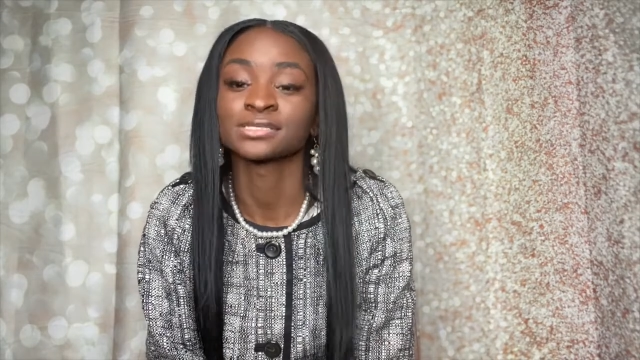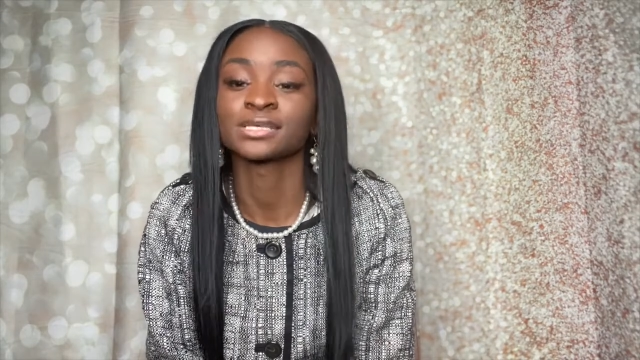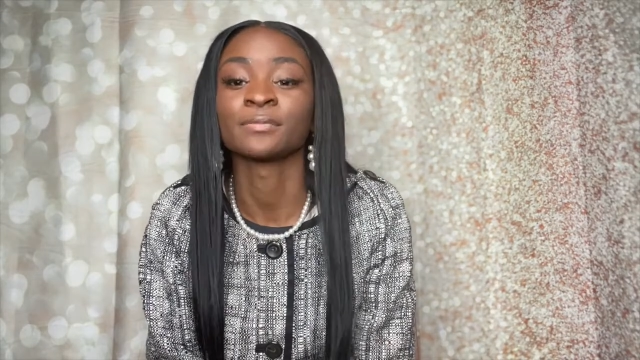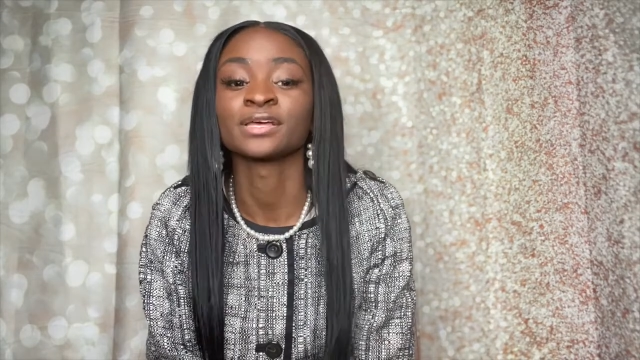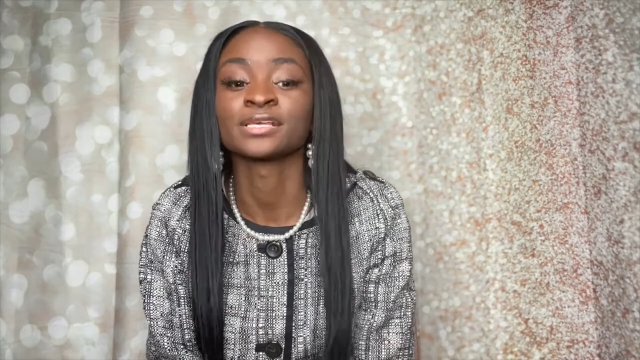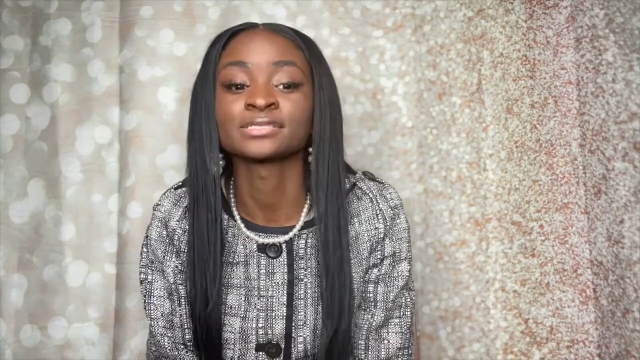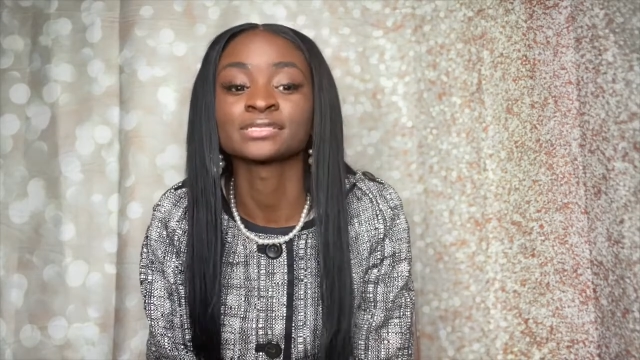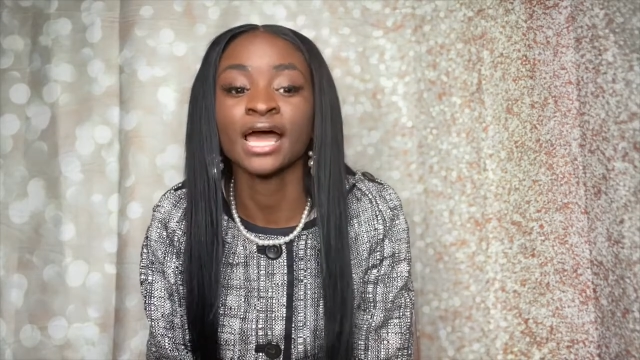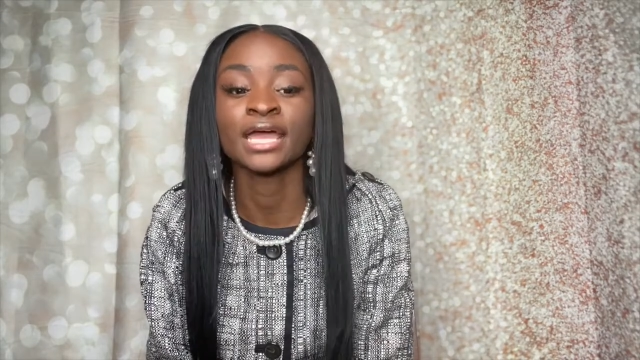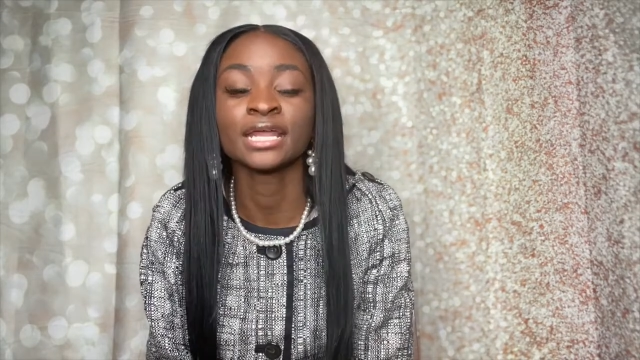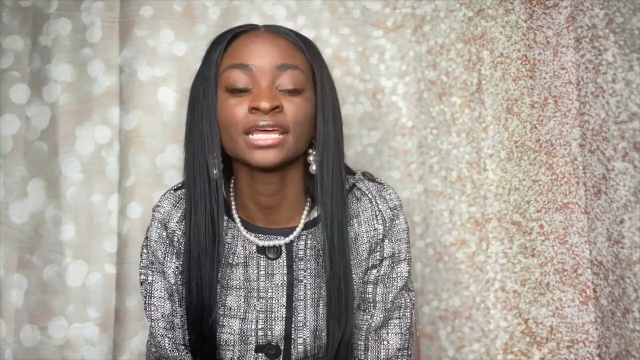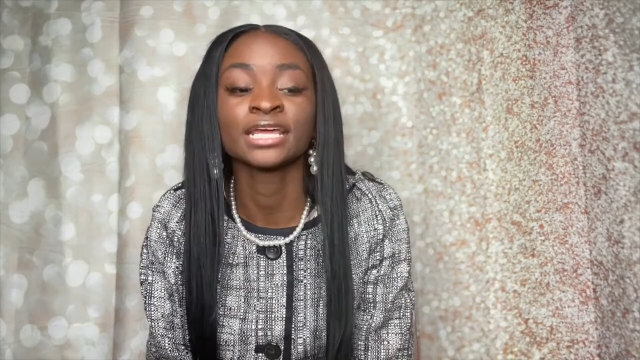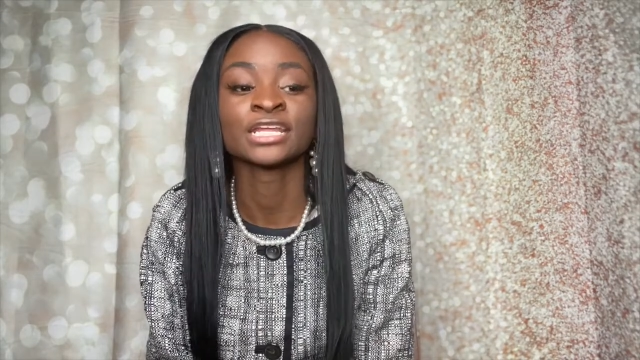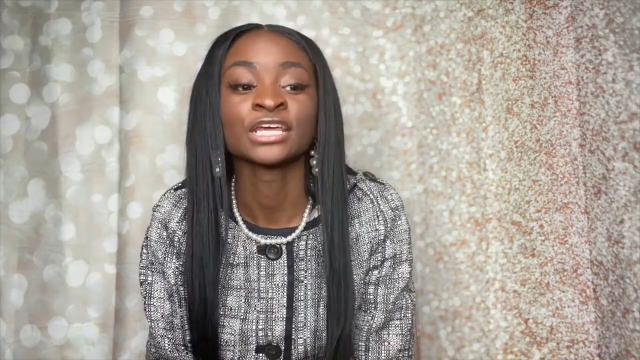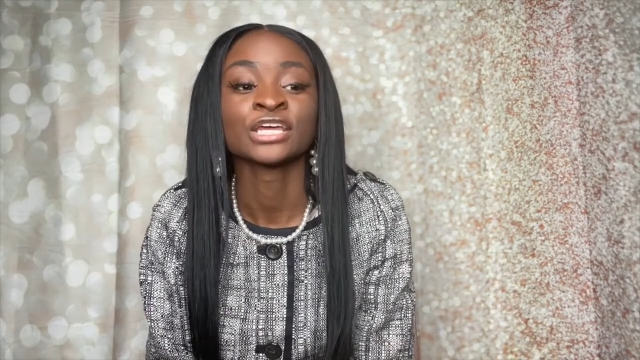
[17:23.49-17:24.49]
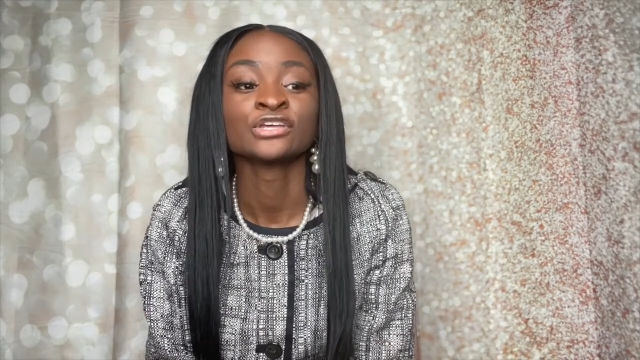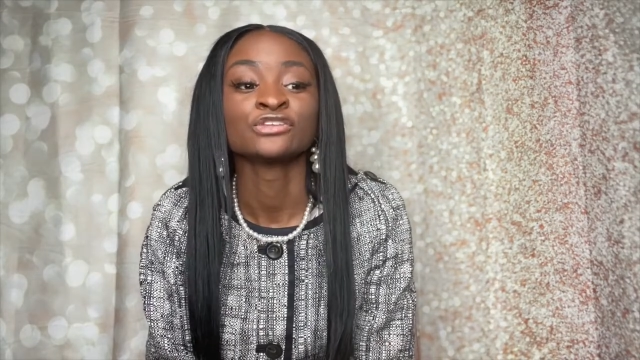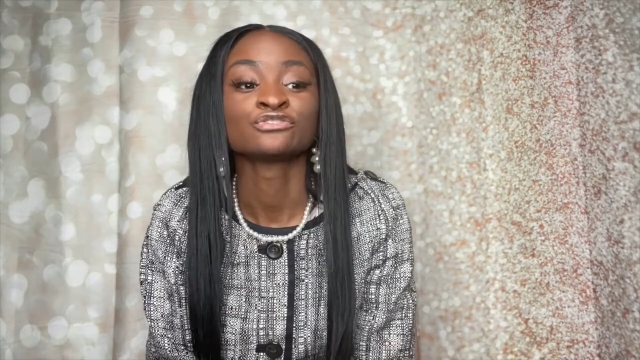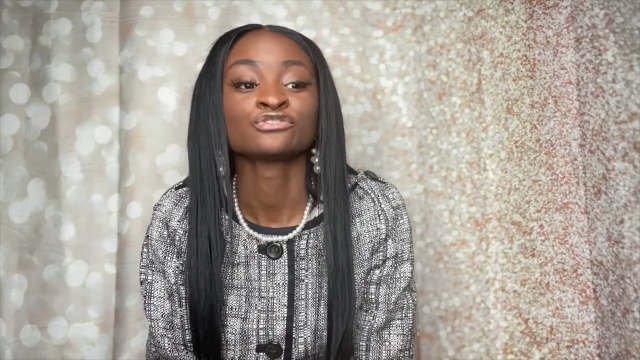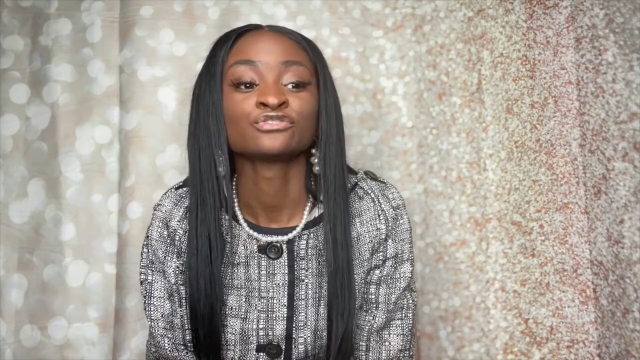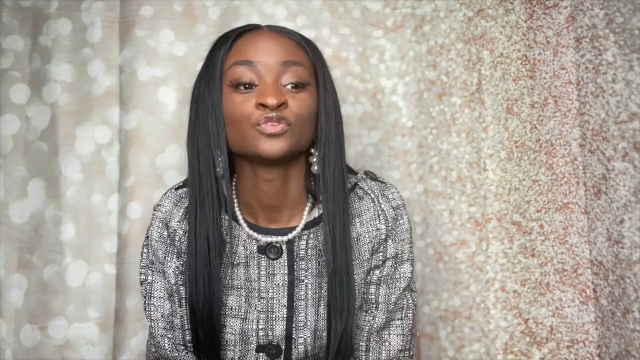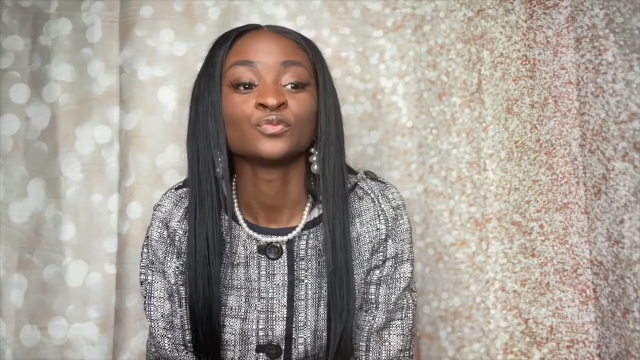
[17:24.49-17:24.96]
I'm excited
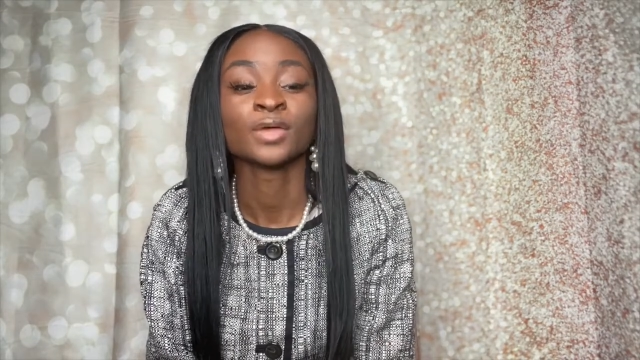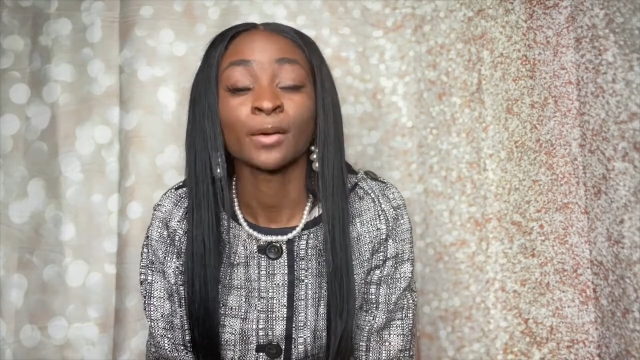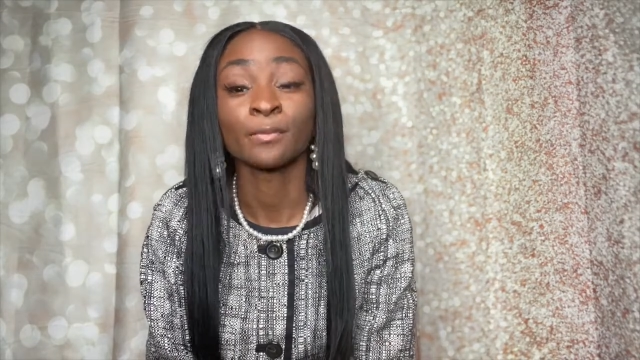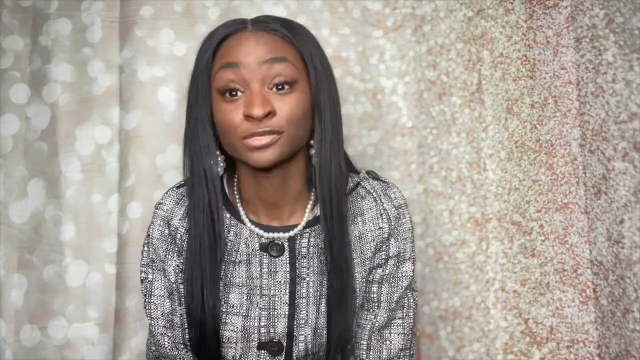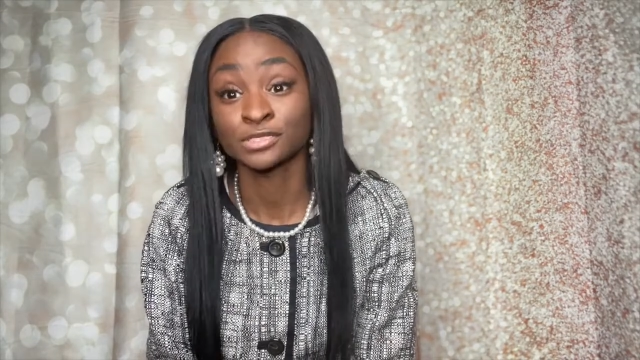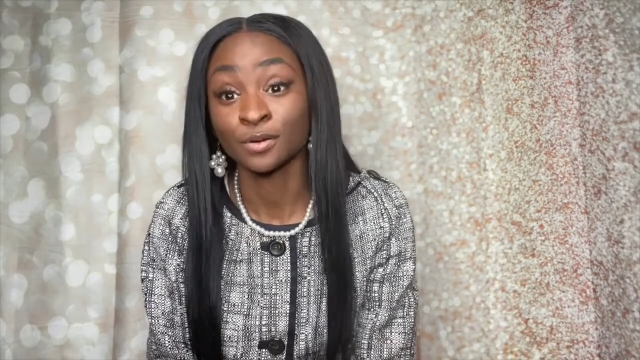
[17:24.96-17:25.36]
to be able to